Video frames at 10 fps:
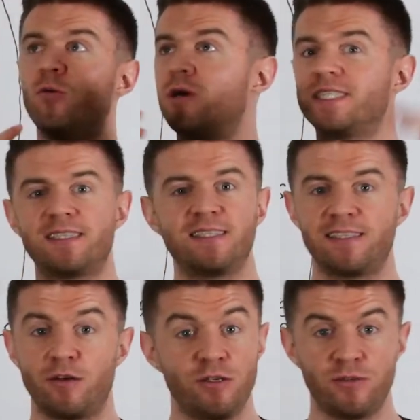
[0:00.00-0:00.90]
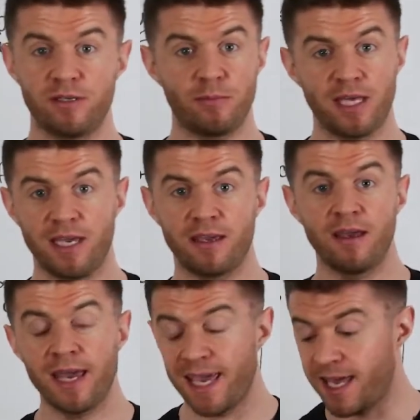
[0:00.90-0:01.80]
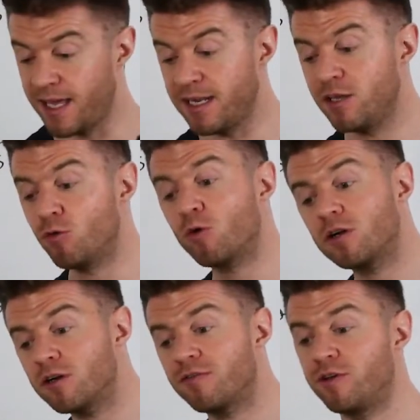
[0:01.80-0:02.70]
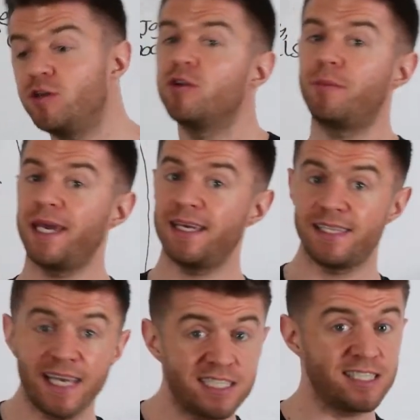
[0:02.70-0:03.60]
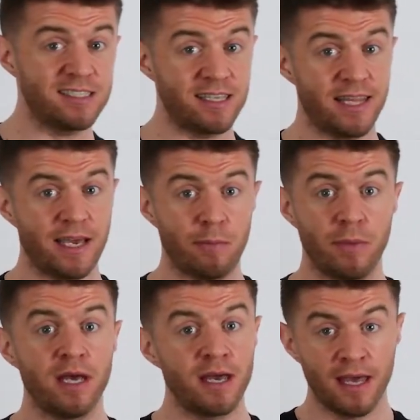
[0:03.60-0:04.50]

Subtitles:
wants to sell you something. And in order for you to pay attention to them,